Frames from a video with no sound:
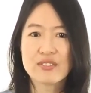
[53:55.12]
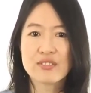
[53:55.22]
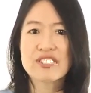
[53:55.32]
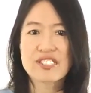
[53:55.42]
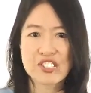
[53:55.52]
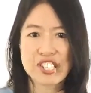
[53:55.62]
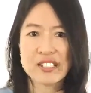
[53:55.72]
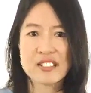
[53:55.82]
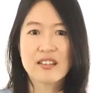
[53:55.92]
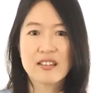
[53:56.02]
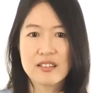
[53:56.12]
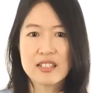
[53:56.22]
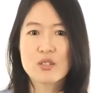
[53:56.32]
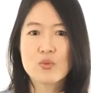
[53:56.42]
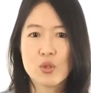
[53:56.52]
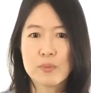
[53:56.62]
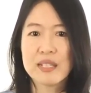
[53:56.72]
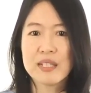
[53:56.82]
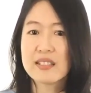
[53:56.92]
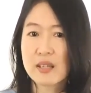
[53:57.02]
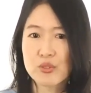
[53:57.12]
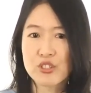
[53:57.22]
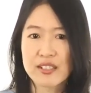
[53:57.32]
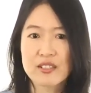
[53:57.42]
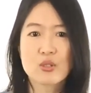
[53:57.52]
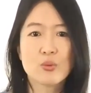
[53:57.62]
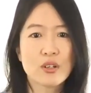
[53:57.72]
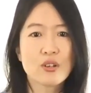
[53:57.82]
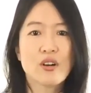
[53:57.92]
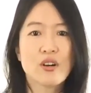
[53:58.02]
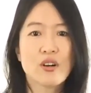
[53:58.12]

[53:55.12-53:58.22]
you could suggest that this would be subject to